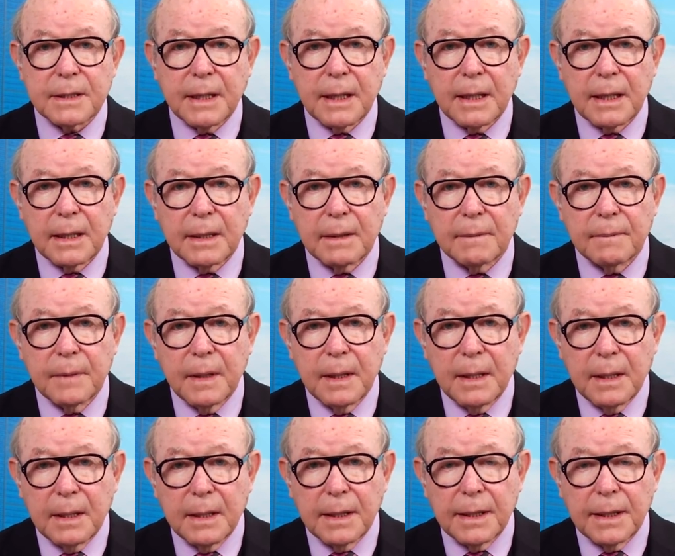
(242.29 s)
Uh,
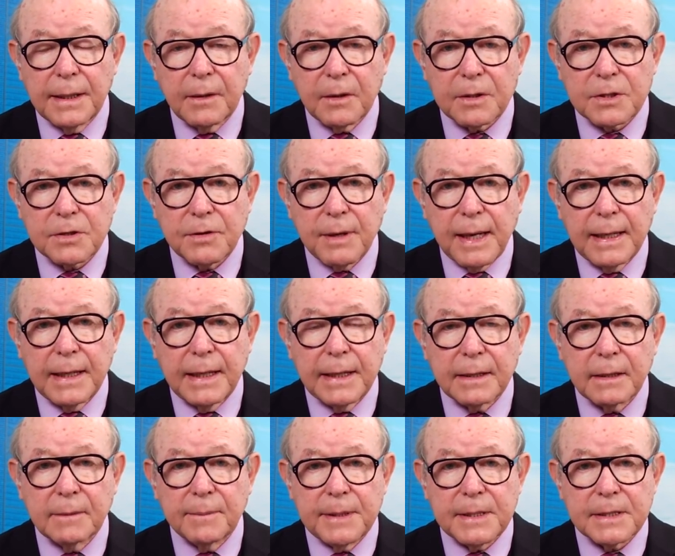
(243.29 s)
in Australia,
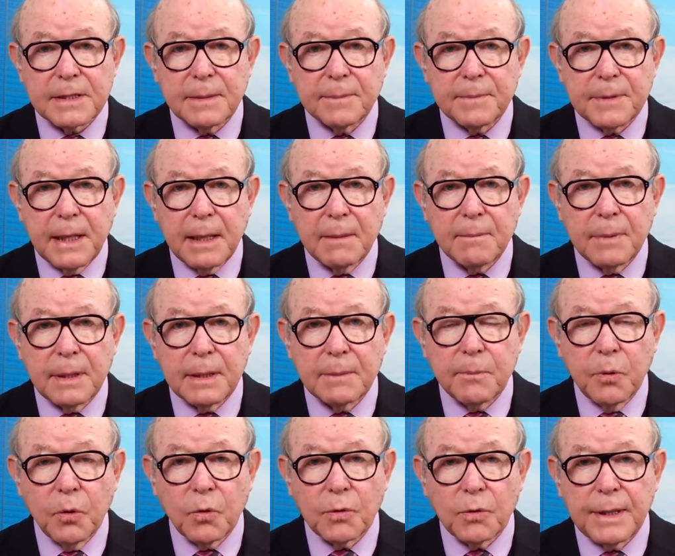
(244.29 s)
it'll be September in
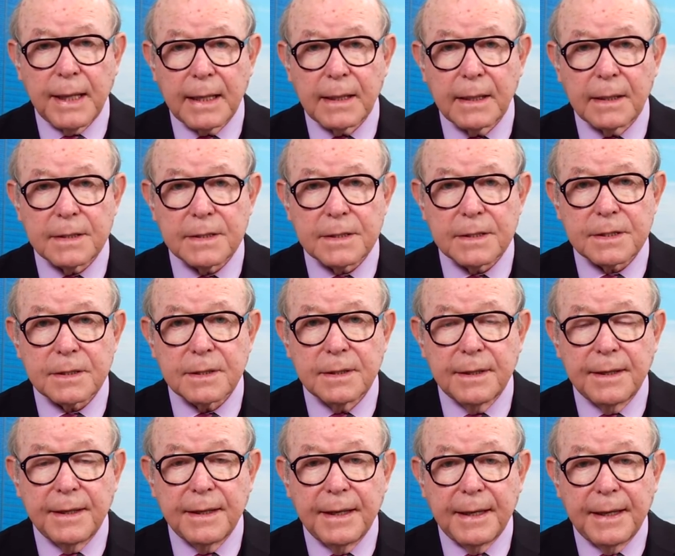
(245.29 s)
Port Douglas.
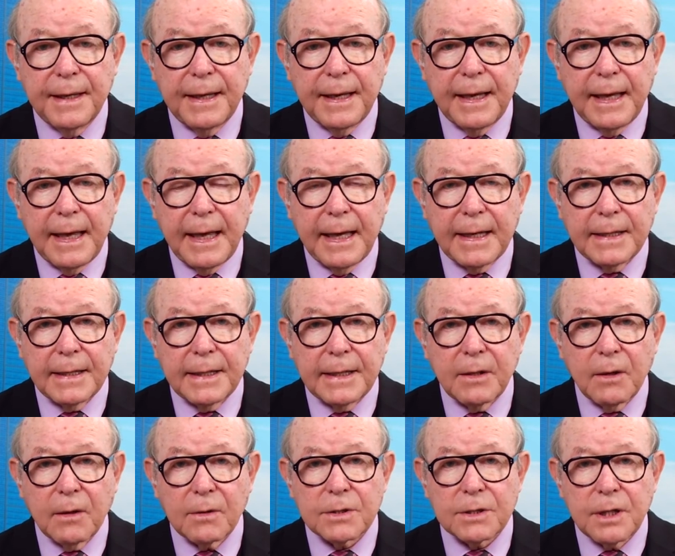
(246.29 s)
And in
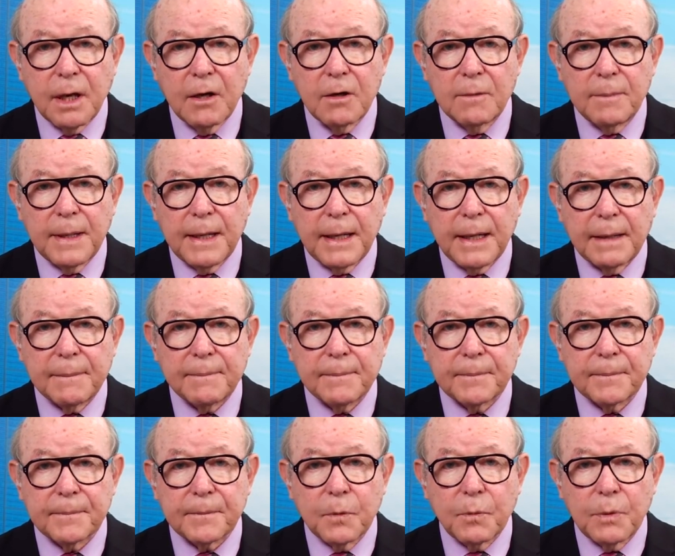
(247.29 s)
October,
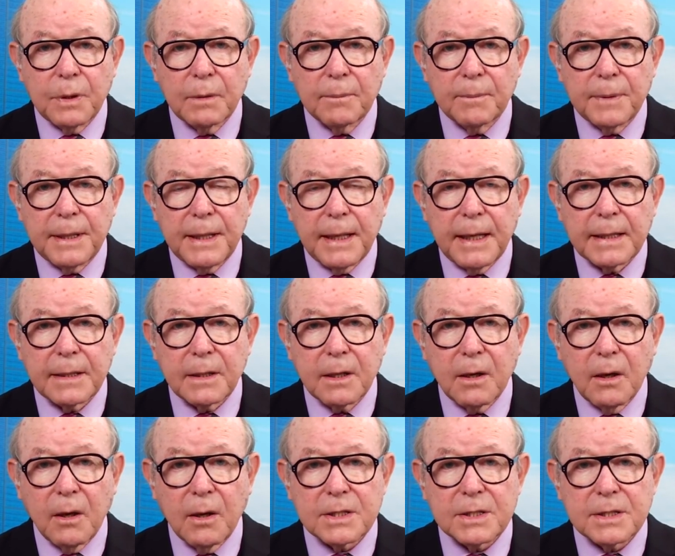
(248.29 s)
we'll be at
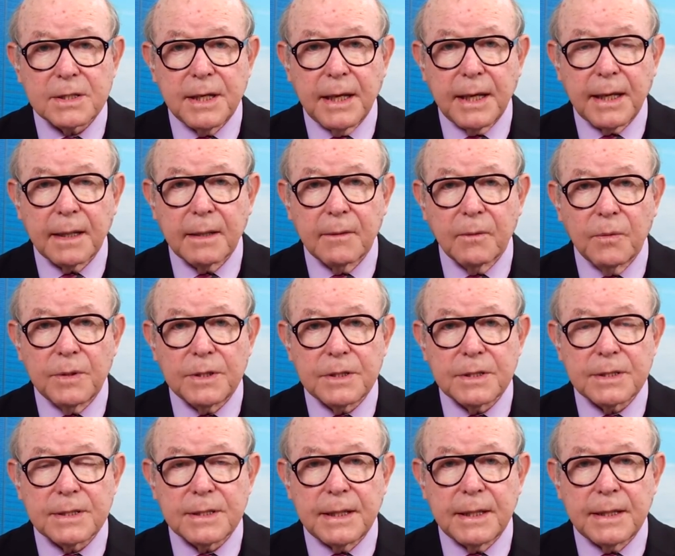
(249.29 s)
glasstec, which
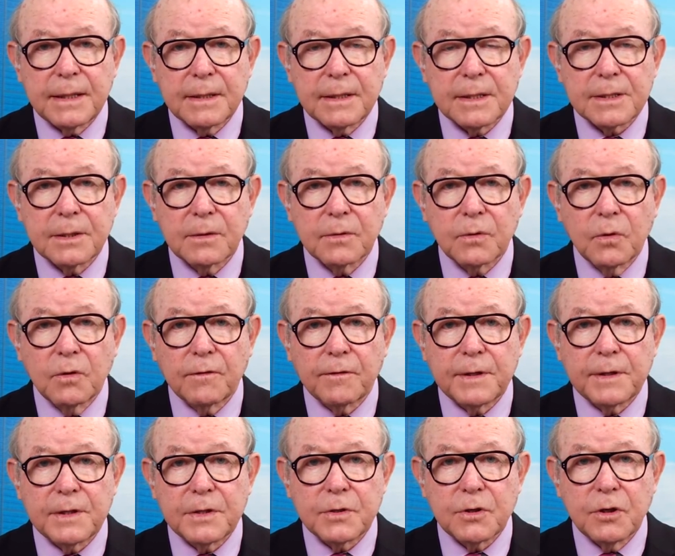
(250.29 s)
is in Düsseldorf
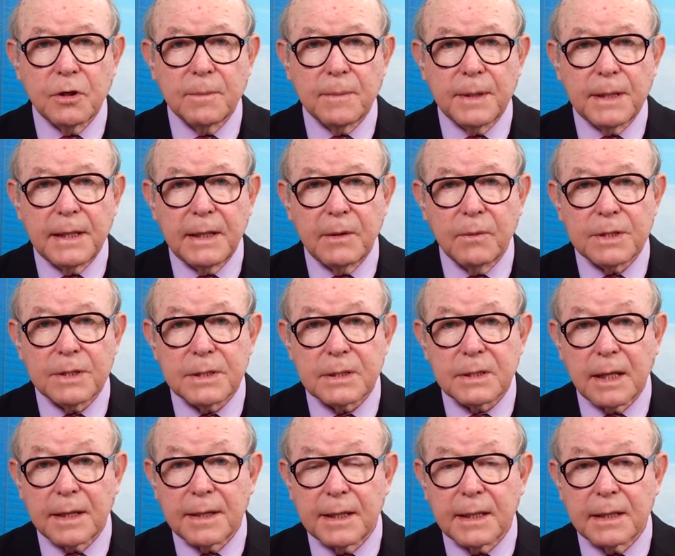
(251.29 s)
in Germany, which is,
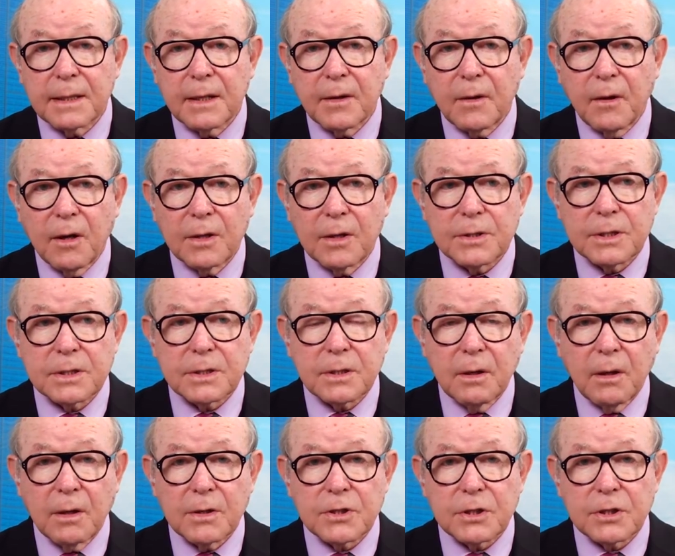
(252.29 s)
I think, the largest
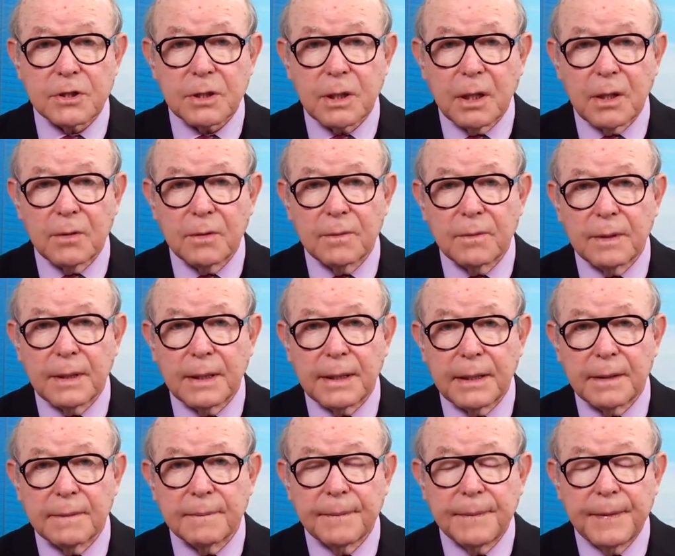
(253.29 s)
glass show
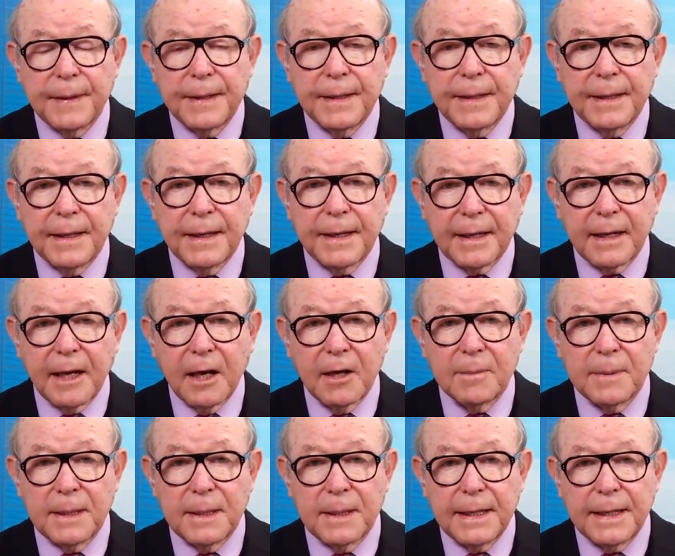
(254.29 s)
uh, uh
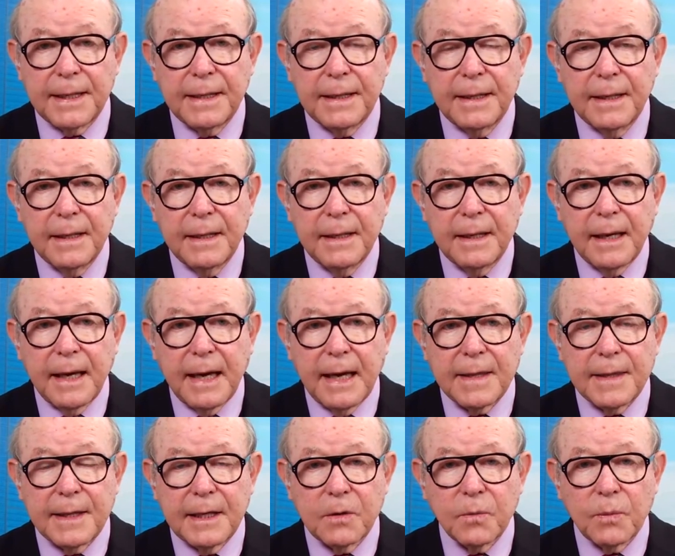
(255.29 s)
globally.
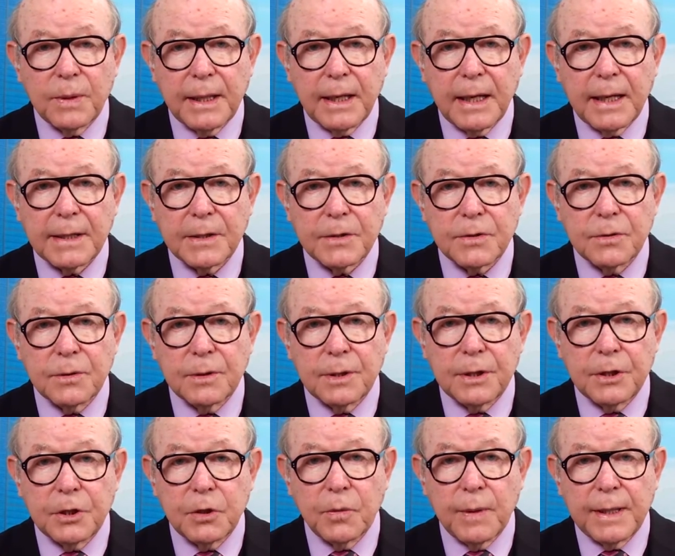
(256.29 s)
And then we're going to the
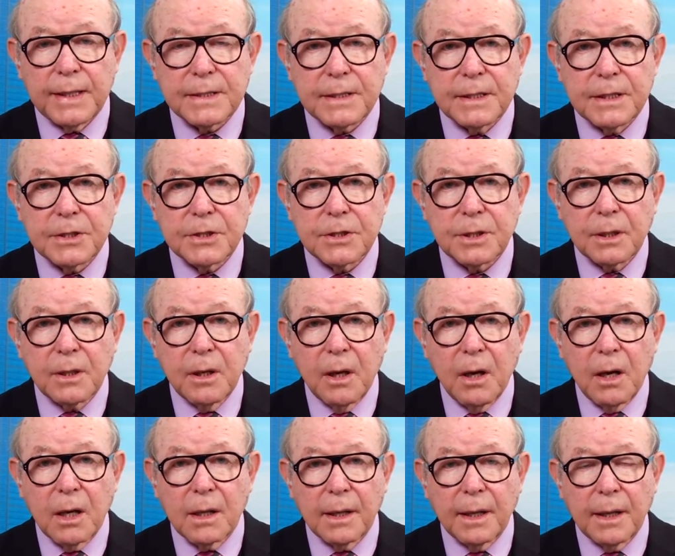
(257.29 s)
US in
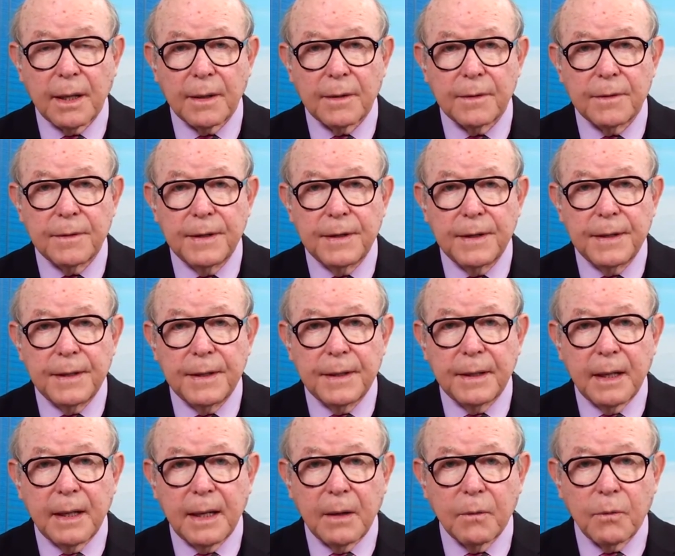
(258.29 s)
Chicago,
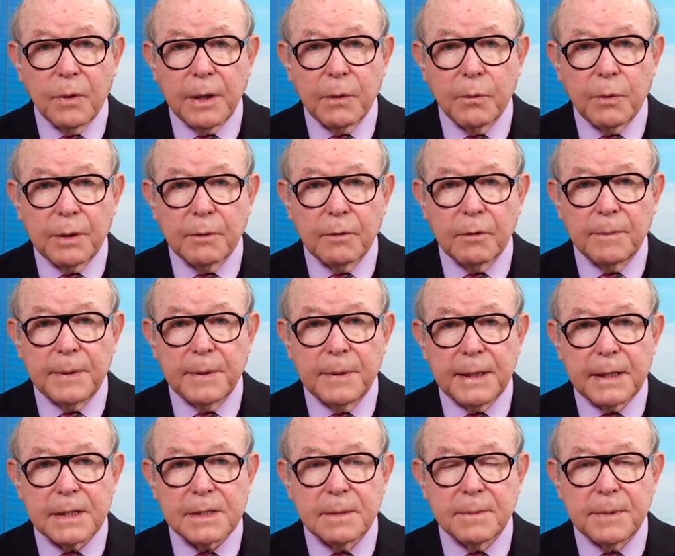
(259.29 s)
uh, where we will be
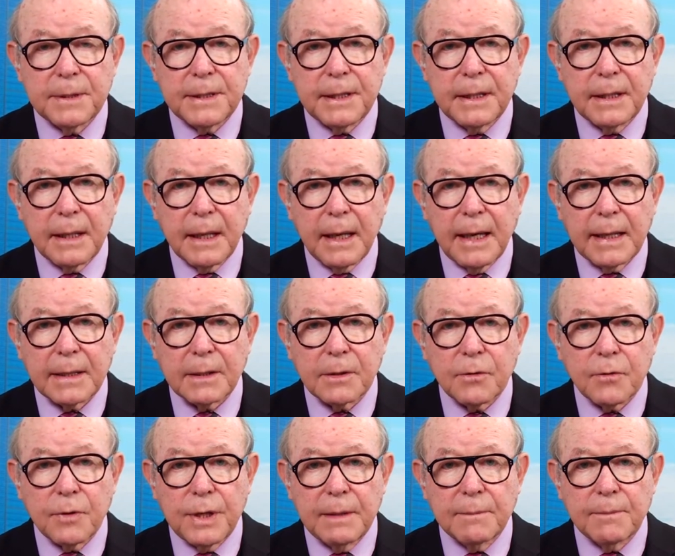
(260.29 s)
exhibiting at
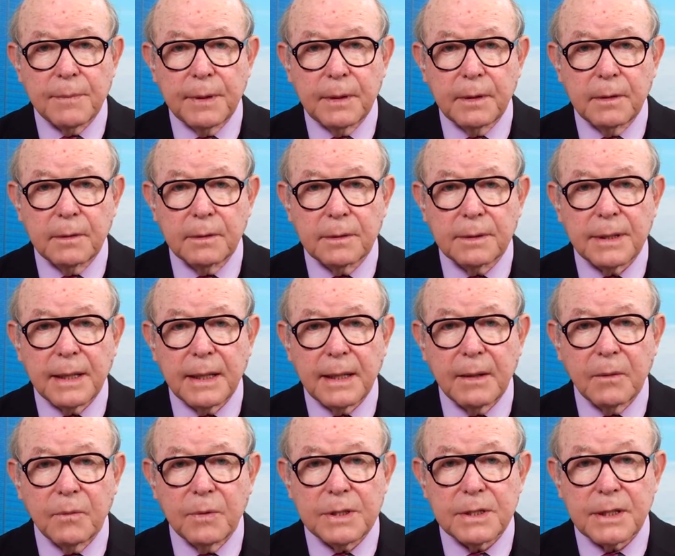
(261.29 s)
Greenbuild,
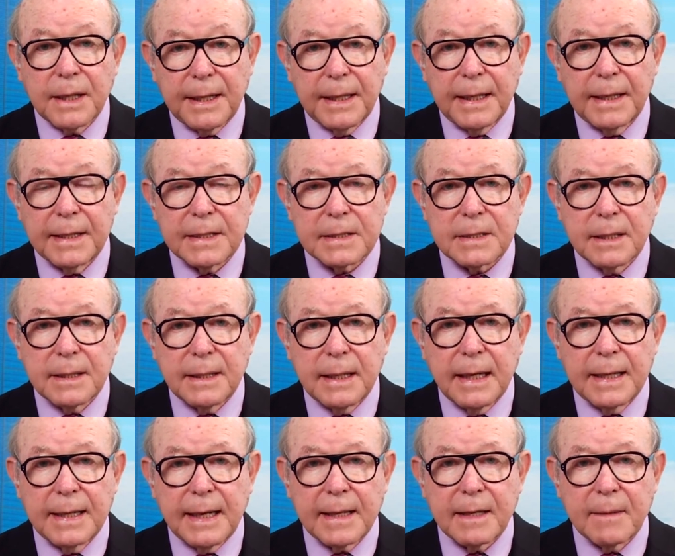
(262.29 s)
uh, which again is an,
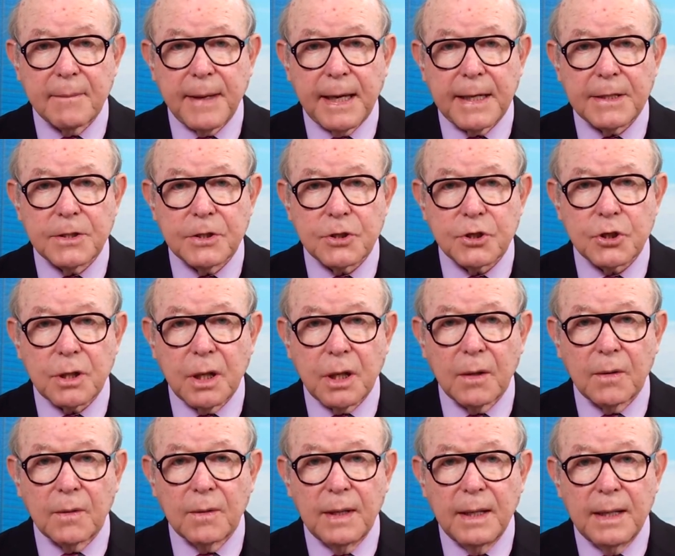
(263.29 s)
another major
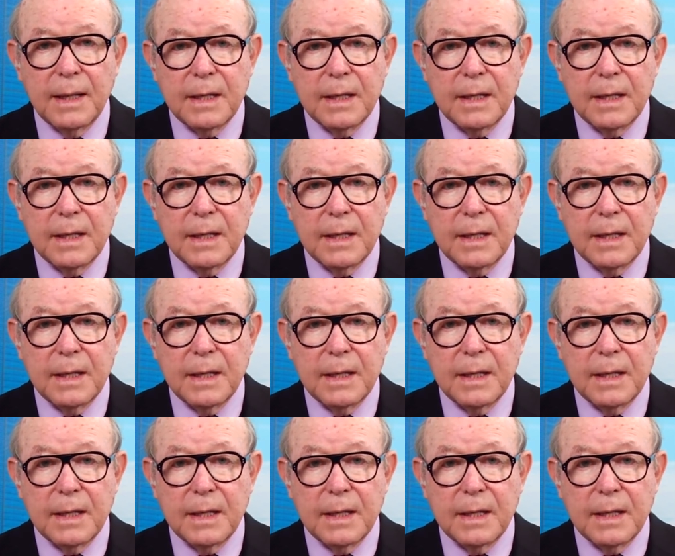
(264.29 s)
show.